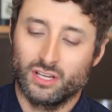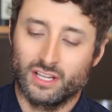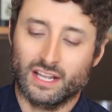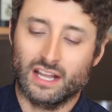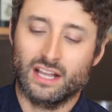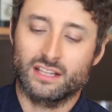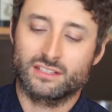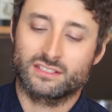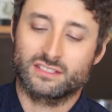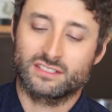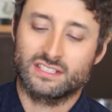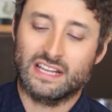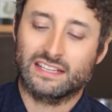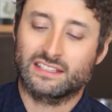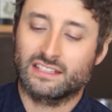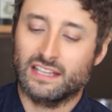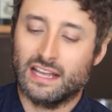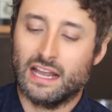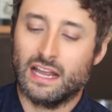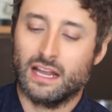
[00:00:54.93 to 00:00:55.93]
Les Grandes
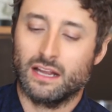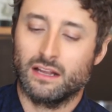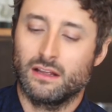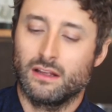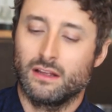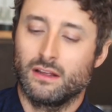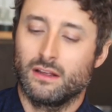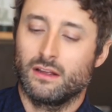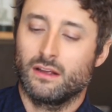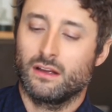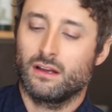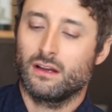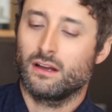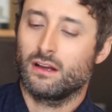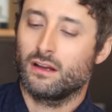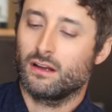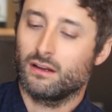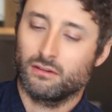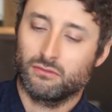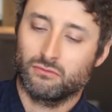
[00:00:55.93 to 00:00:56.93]
Artères
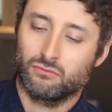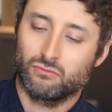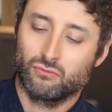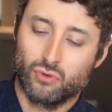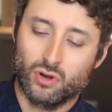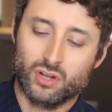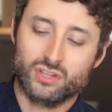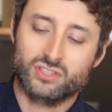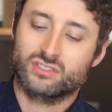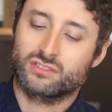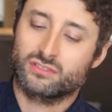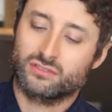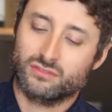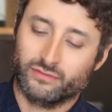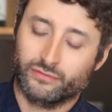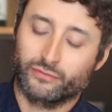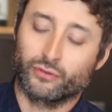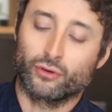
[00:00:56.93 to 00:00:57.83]
was